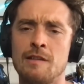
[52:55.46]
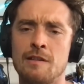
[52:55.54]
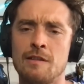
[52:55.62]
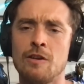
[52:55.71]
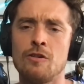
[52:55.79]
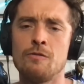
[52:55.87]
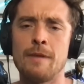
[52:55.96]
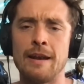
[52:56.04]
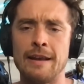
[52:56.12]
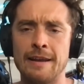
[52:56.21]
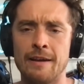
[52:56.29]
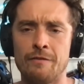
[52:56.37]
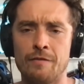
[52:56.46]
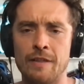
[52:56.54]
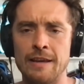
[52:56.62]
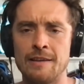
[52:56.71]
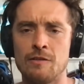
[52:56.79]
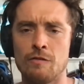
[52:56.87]
too many of the
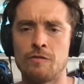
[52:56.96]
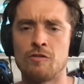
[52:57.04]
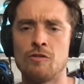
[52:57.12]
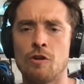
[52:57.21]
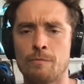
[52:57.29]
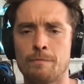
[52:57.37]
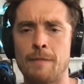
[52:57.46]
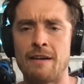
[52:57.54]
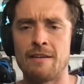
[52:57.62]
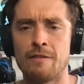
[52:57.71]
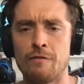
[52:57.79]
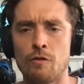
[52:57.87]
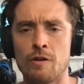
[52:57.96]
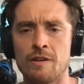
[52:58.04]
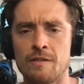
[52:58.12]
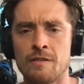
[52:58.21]
sort of snog, marry, avoids.